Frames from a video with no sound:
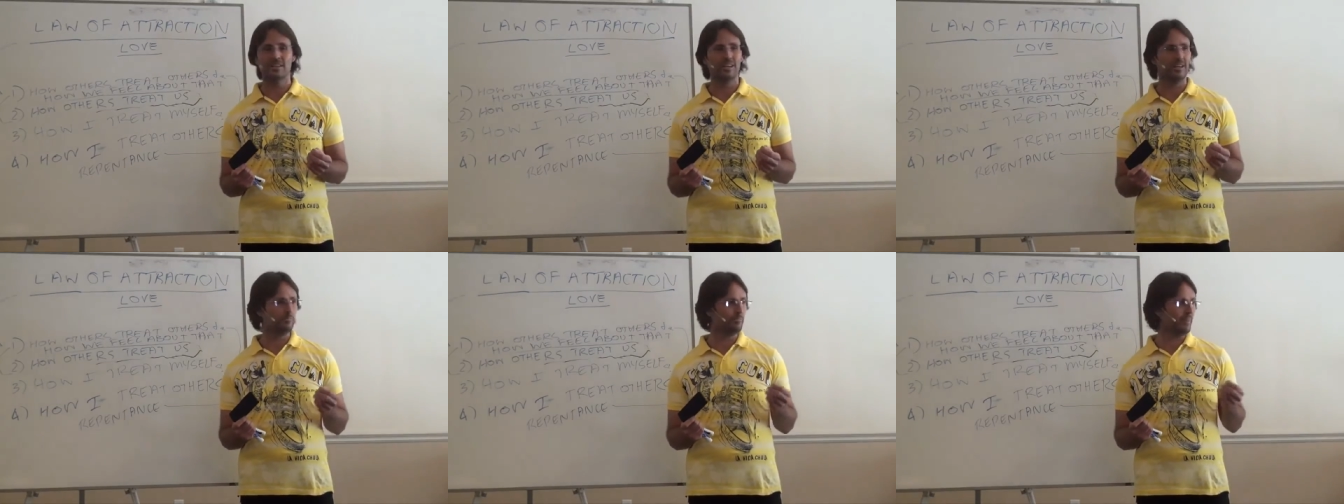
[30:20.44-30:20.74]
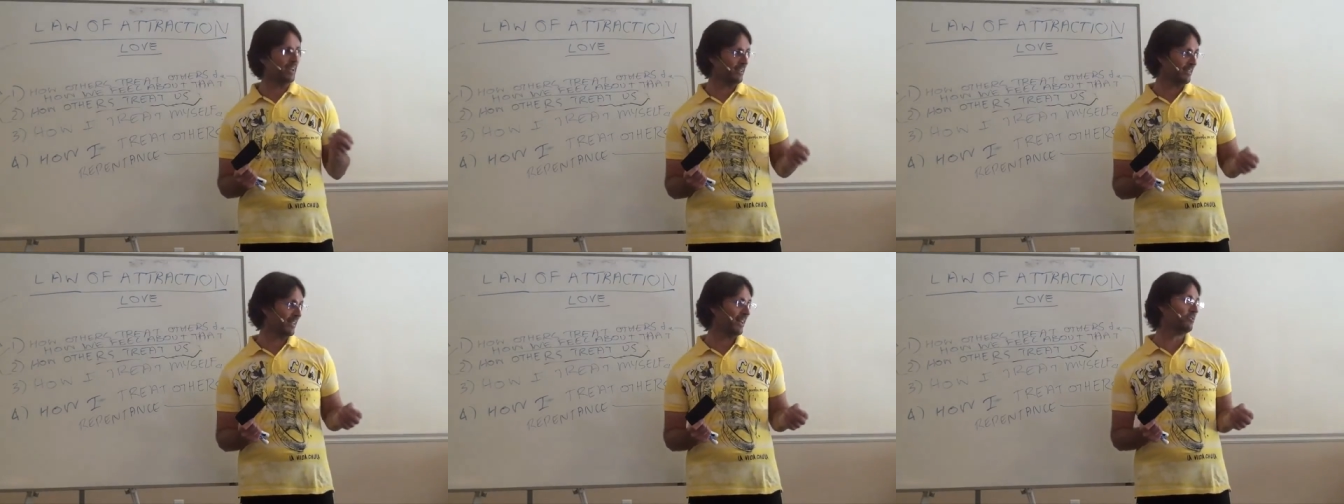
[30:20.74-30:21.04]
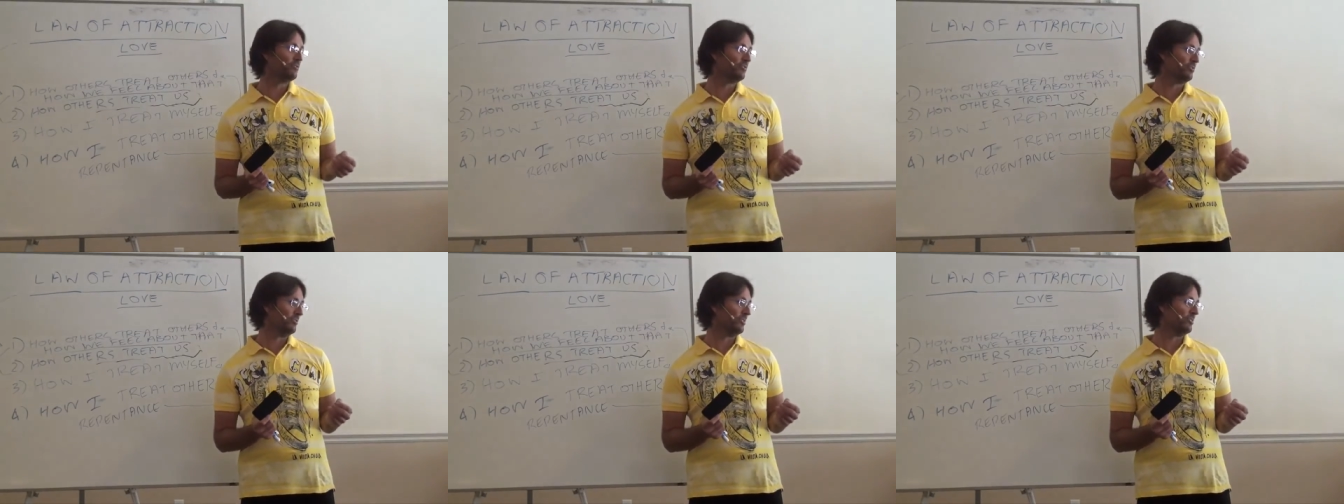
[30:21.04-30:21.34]
and make
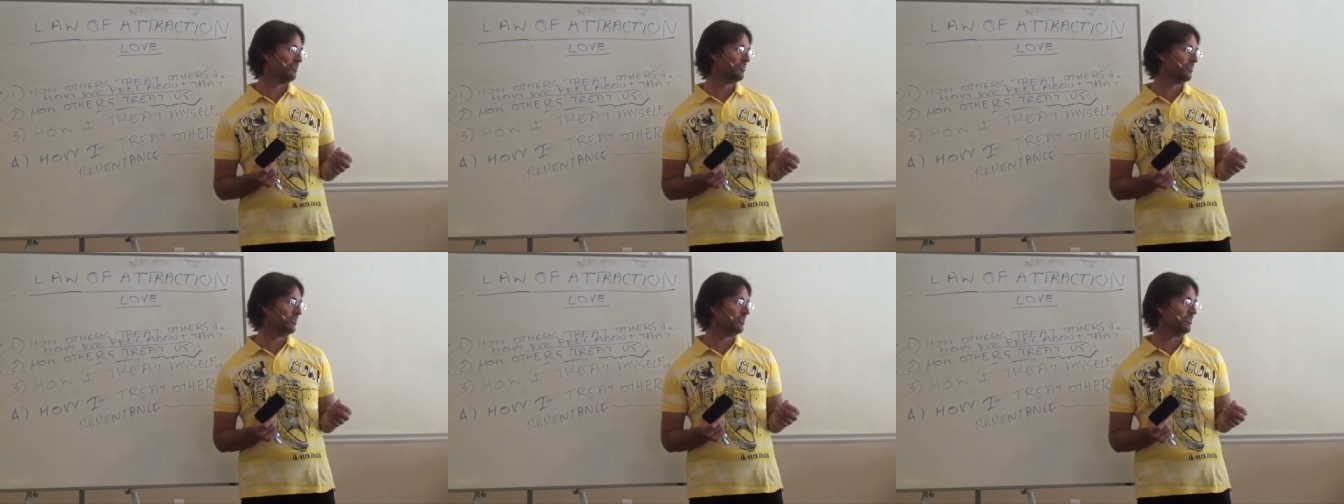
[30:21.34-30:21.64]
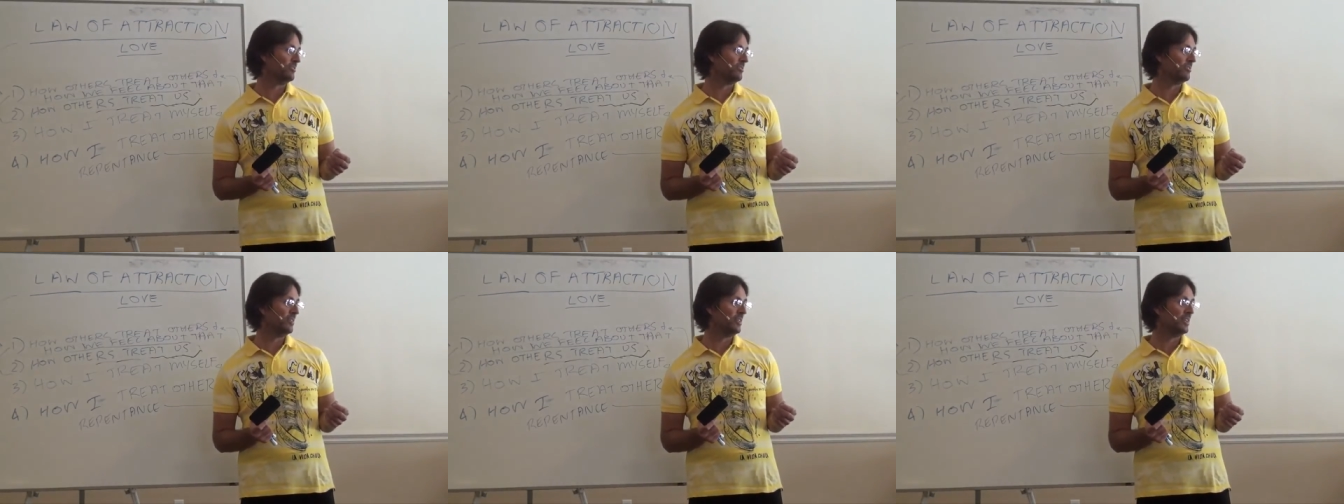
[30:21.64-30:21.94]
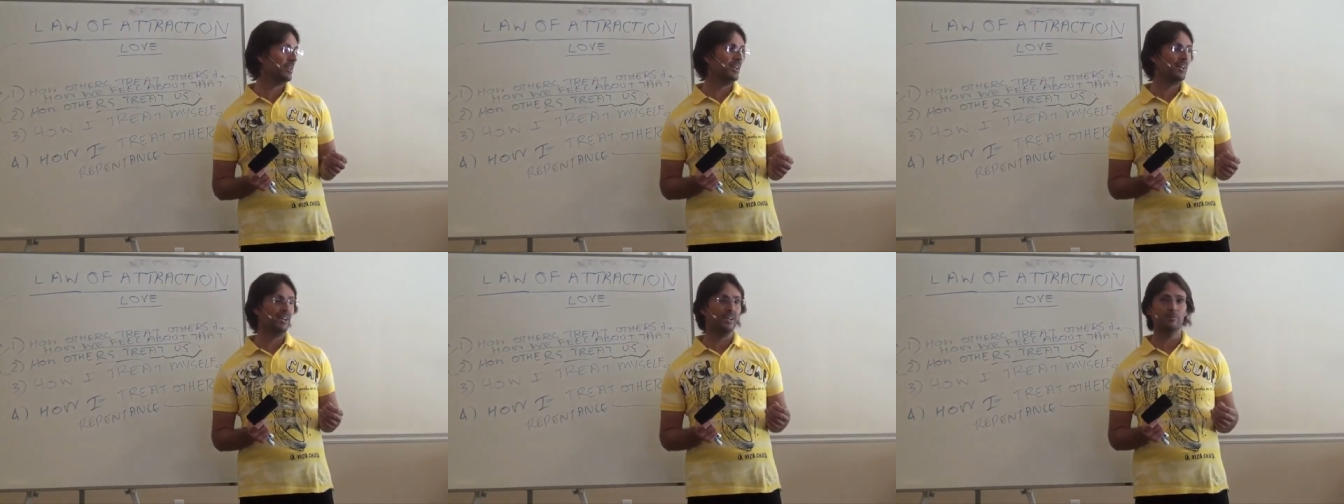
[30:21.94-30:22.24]
that choice too.
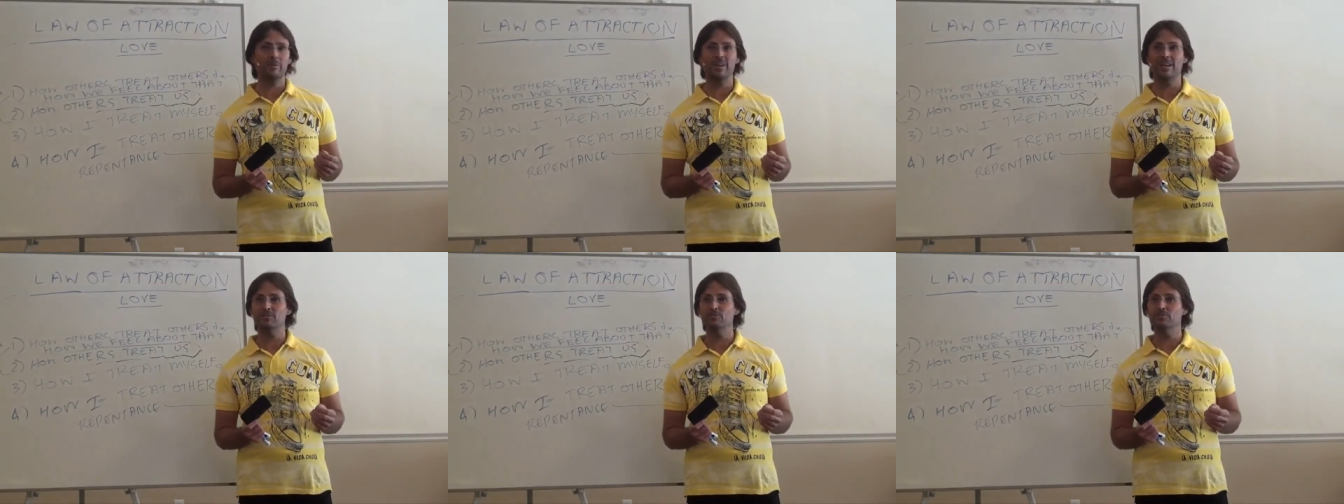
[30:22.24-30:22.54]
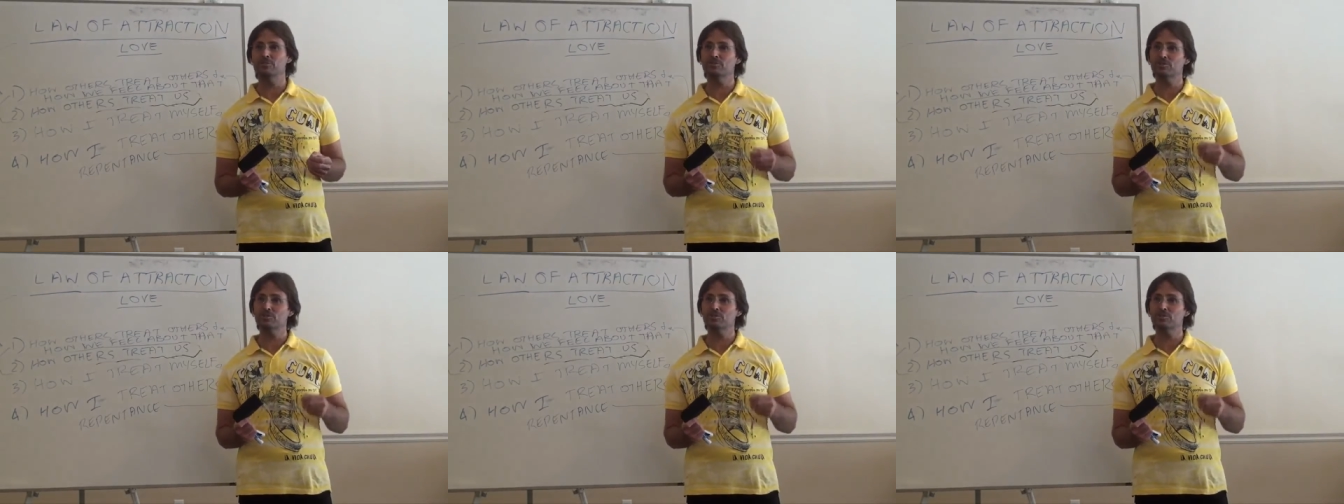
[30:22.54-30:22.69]
We had to